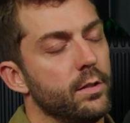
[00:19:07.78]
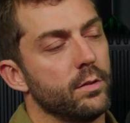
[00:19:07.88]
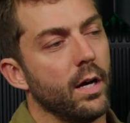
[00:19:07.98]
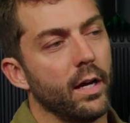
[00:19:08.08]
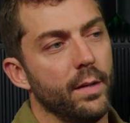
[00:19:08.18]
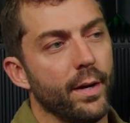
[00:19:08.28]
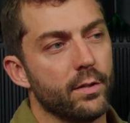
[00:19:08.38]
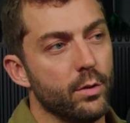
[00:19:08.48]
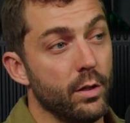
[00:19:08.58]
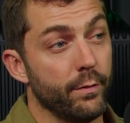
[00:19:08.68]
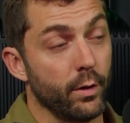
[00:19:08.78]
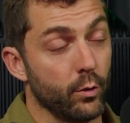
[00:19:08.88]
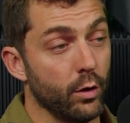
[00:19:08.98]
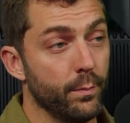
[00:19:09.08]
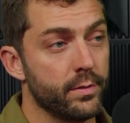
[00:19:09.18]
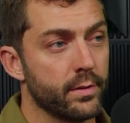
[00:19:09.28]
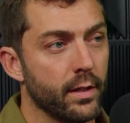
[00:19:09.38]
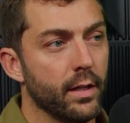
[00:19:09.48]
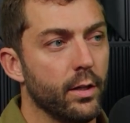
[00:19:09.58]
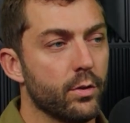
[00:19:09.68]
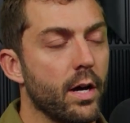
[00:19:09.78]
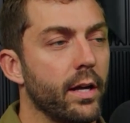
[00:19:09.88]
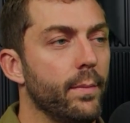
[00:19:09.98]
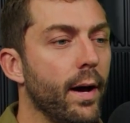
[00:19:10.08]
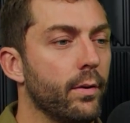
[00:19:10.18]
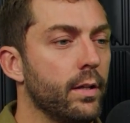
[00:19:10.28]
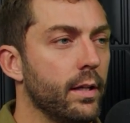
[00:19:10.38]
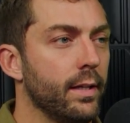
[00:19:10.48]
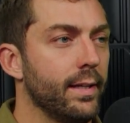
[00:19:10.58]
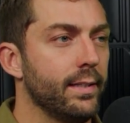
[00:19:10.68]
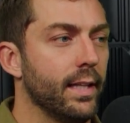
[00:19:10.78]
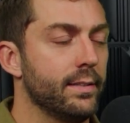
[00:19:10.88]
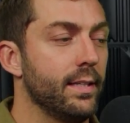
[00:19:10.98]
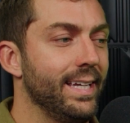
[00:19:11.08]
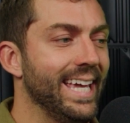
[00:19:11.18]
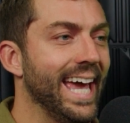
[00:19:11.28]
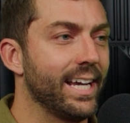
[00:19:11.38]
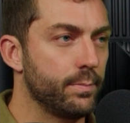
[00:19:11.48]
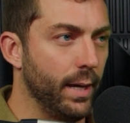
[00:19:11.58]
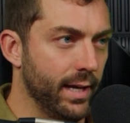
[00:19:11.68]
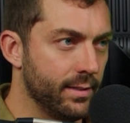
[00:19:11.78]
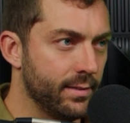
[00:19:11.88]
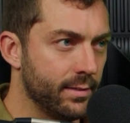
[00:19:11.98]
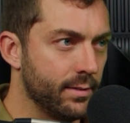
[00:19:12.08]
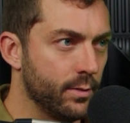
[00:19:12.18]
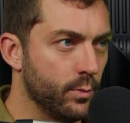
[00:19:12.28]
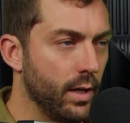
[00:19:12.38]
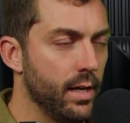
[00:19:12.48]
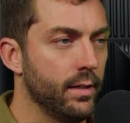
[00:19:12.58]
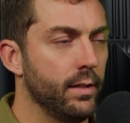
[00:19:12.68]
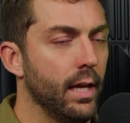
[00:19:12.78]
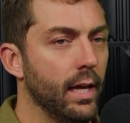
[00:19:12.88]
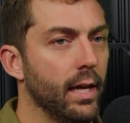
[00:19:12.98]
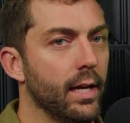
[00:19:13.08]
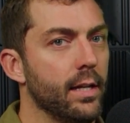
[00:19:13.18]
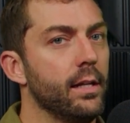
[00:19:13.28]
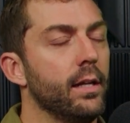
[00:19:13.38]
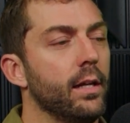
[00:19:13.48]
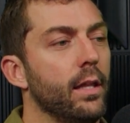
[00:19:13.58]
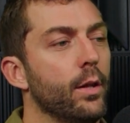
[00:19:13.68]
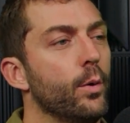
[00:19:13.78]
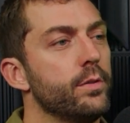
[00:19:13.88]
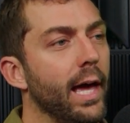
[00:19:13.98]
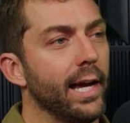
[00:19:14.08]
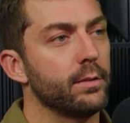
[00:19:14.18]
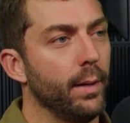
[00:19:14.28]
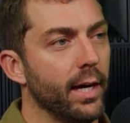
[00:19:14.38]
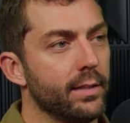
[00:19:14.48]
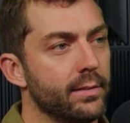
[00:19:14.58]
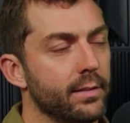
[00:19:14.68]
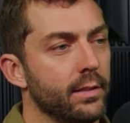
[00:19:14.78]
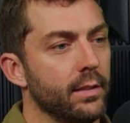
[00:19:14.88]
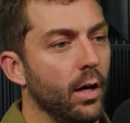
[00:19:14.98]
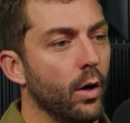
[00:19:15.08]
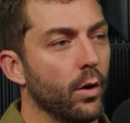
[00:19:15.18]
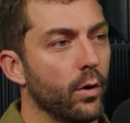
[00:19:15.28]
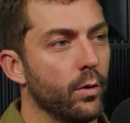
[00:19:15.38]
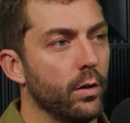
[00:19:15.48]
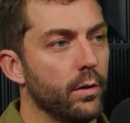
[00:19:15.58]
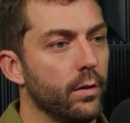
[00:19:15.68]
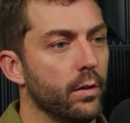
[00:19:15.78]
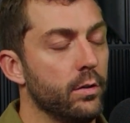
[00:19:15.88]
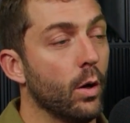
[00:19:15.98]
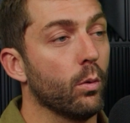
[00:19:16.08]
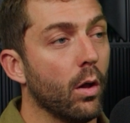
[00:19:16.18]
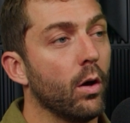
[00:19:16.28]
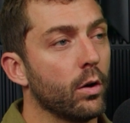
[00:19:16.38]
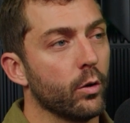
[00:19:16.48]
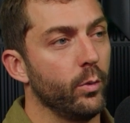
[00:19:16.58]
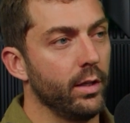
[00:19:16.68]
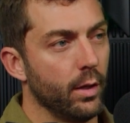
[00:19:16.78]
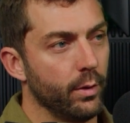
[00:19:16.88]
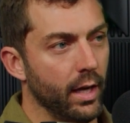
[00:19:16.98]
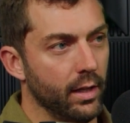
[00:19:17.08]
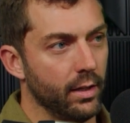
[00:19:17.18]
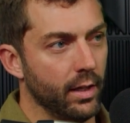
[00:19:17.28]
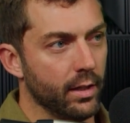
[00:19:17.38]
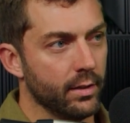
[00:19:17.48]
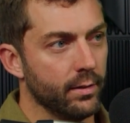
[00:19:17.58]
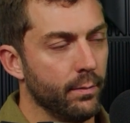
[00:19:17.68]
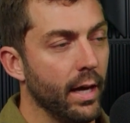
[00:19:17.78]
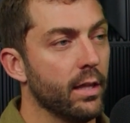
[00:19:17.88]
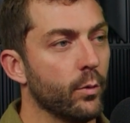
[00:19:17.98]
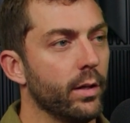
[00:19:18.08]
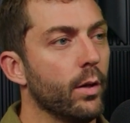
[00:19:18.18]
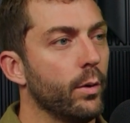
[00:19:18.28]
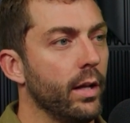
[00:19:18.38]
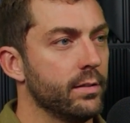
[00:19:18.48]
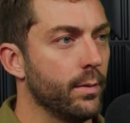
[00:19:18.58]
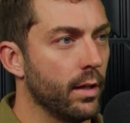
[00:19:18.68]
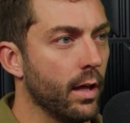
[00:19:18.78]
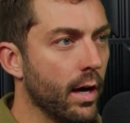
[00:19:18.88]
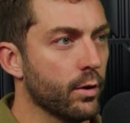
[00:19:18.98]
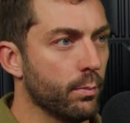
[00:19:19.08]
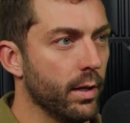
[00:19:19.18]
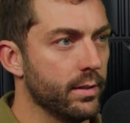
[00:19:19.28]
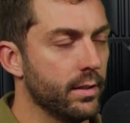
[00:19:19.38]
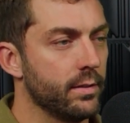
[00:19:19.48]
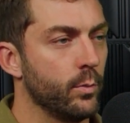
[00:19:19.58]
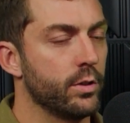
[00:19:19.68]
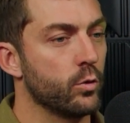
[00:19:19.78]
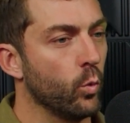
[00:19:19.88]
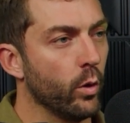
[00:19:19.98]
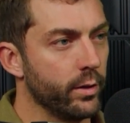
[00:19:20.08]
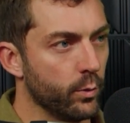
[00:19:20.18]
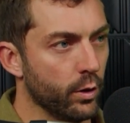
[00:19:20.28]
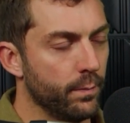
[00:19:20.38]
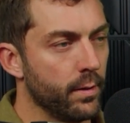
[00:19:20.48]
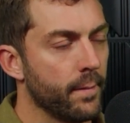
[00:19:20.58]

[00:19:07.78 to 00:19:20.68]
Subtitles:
you're talking about two different groups. Mm-hmm. You're talking about, let's say, expats, right? And those expats are no longer relocating there, and they're relocating some other places, which is one group.